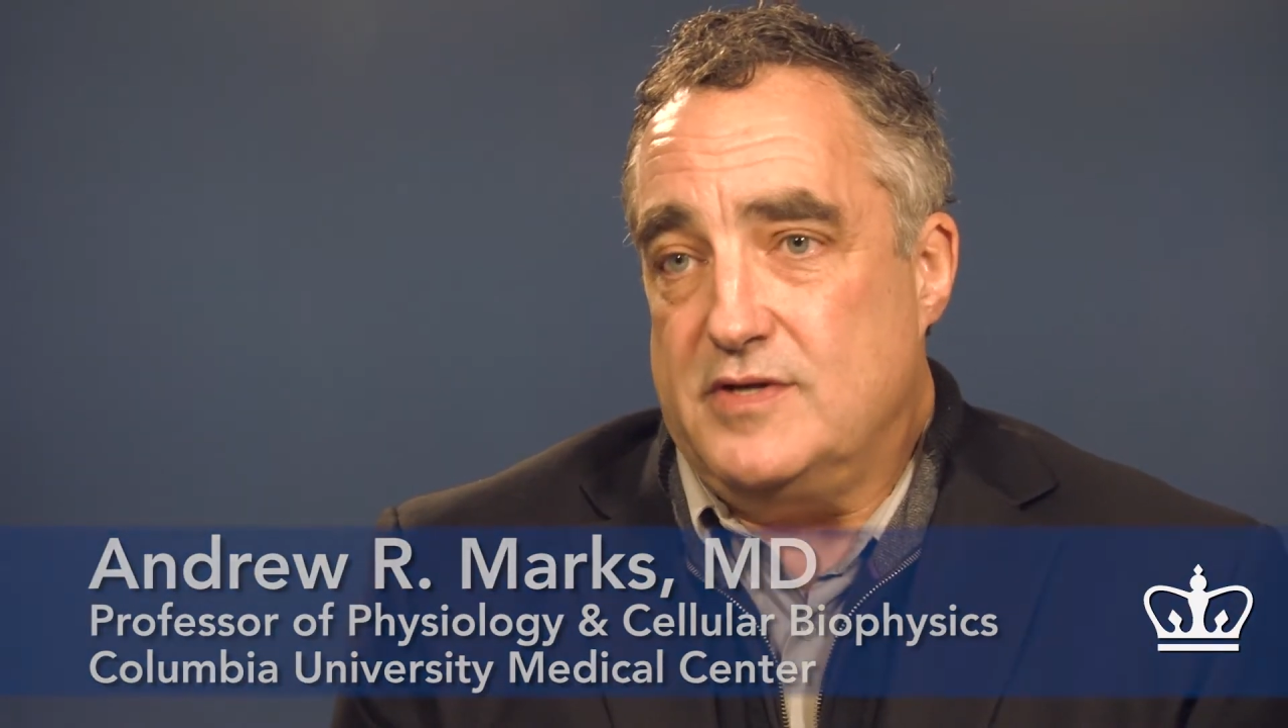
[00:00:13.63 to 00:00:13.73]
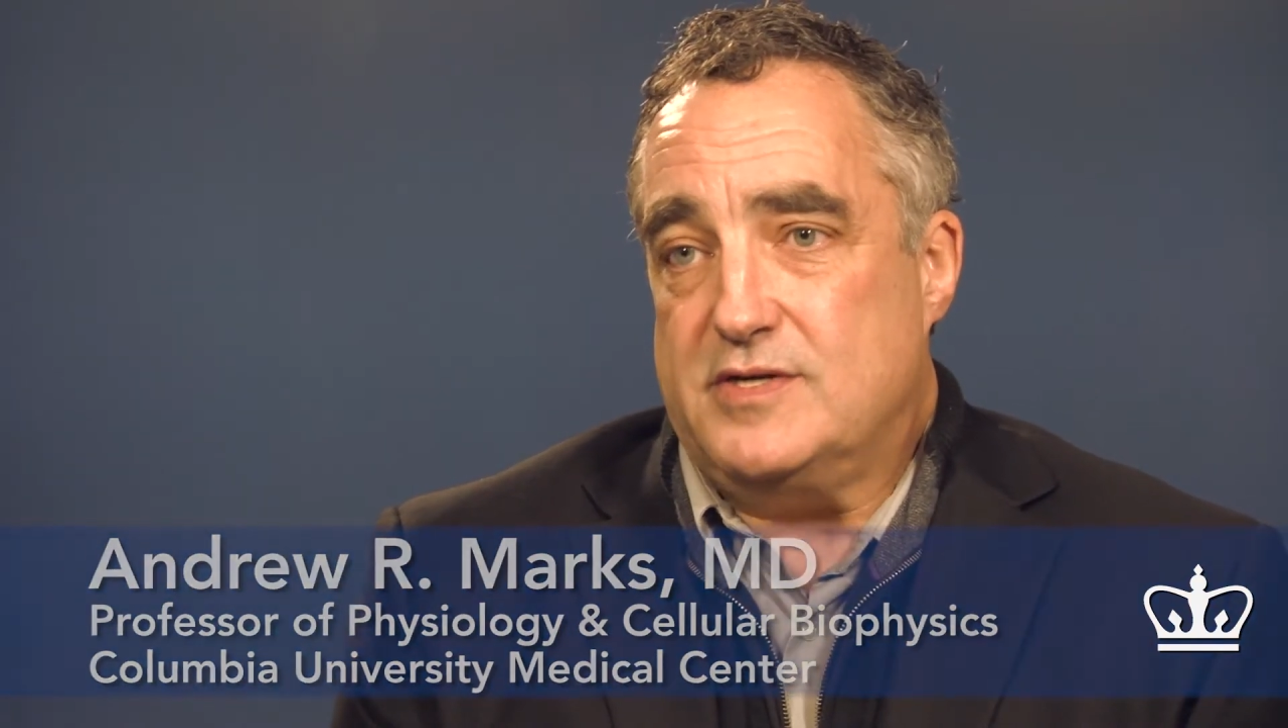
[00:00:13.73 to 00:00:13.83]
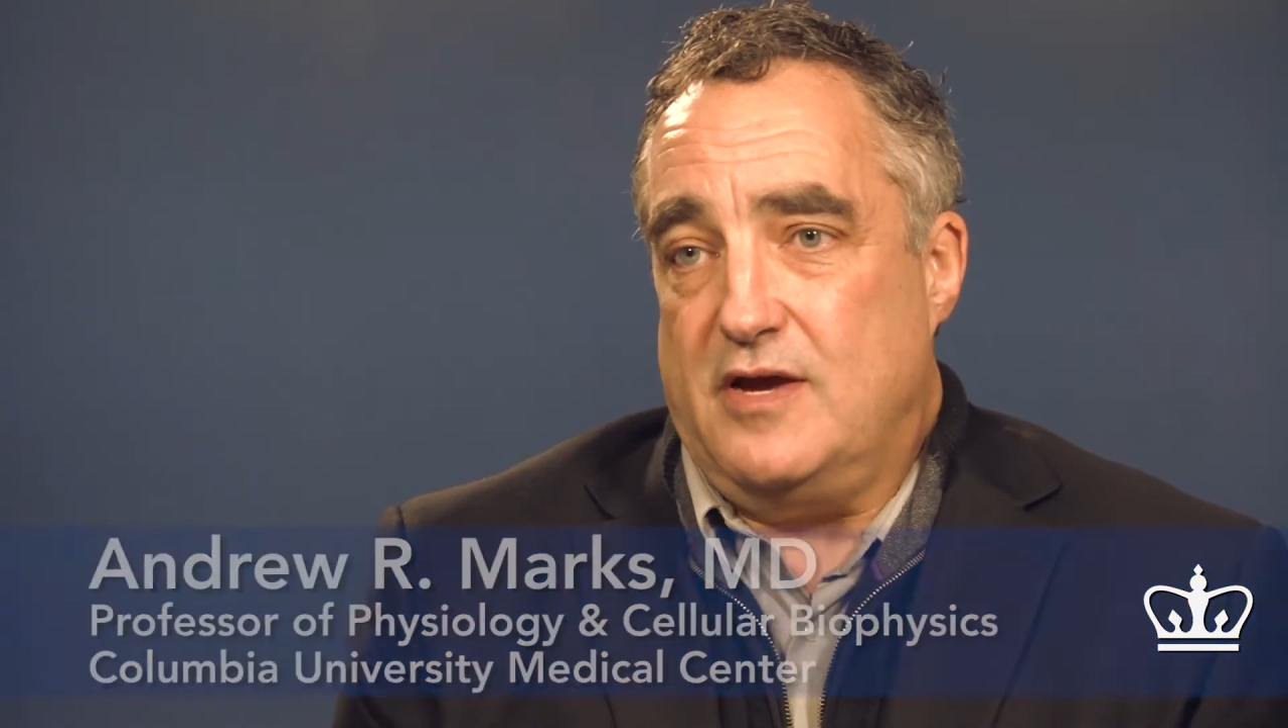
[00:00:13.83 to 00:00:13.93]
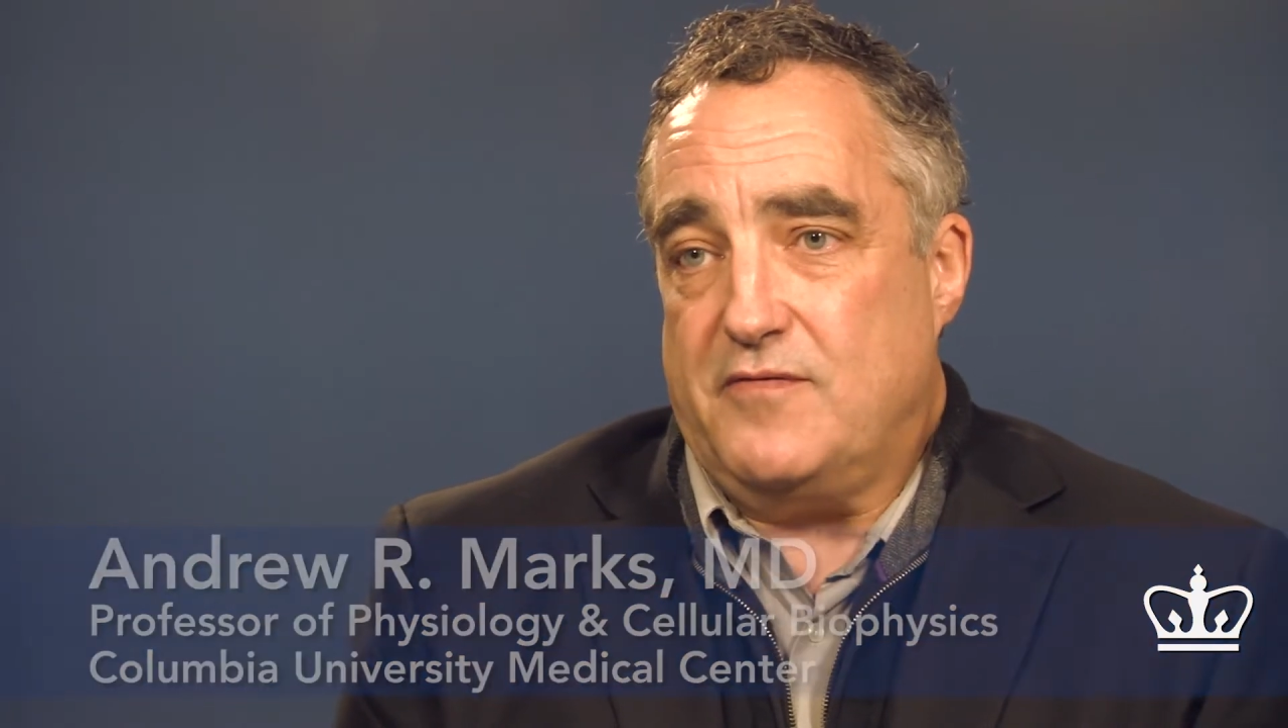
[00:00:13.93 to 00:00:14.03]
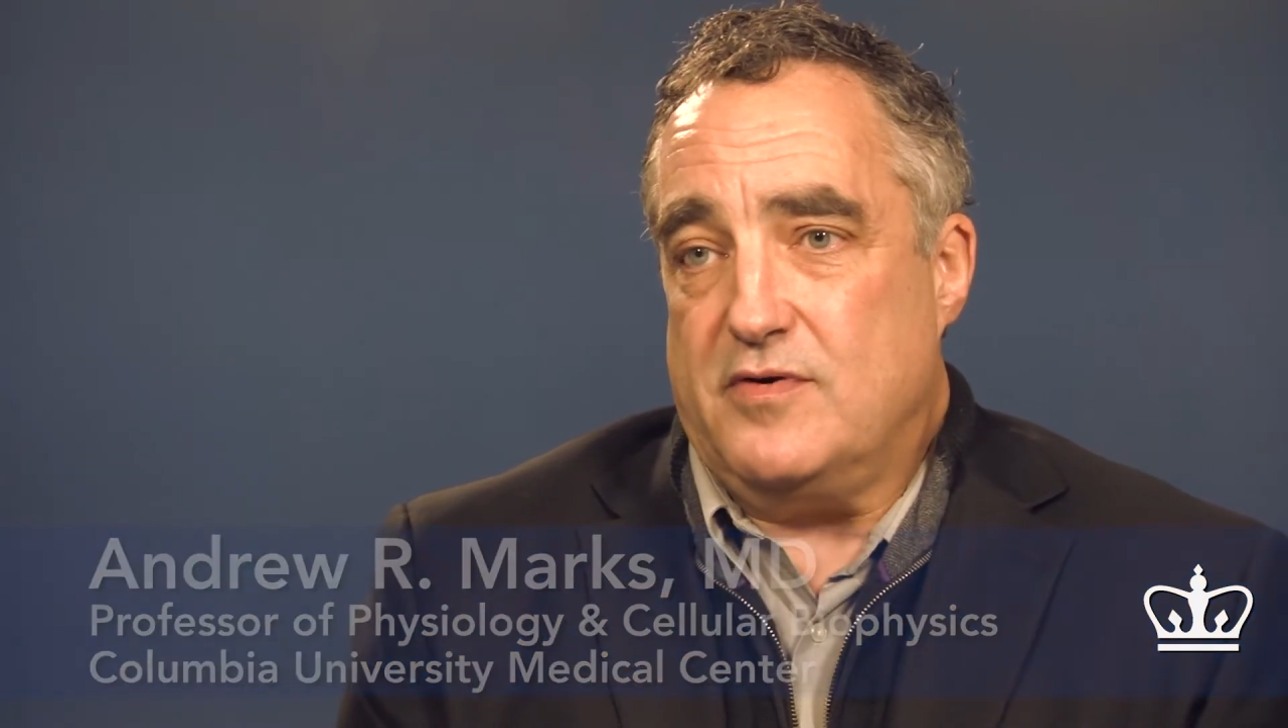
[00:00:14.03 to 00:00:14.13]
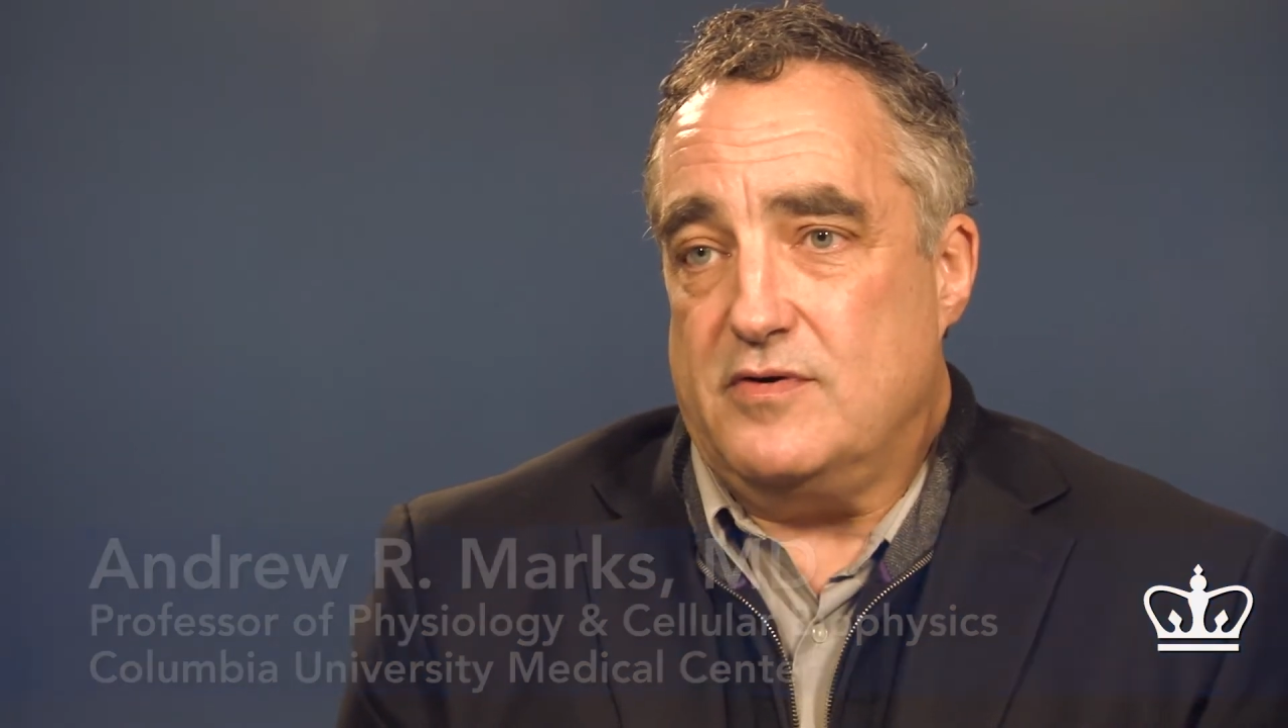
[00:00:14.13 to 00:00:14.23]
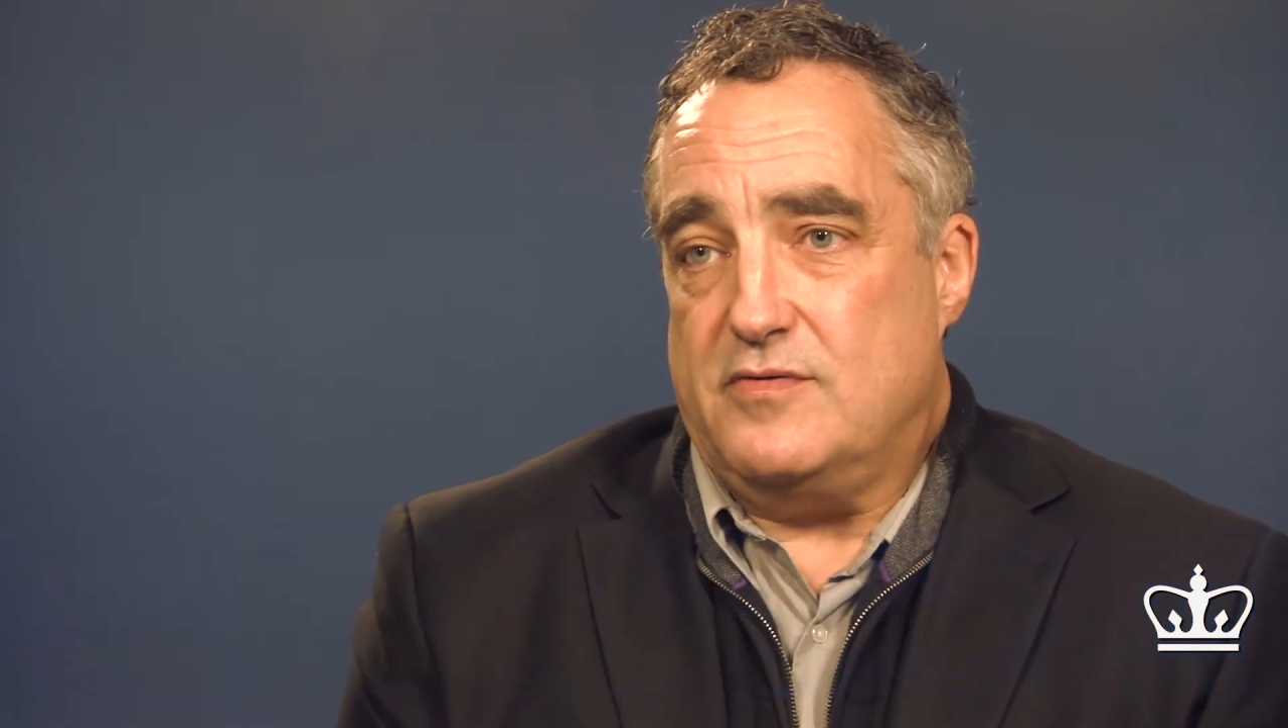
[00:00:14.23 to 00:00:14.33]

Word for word: and safer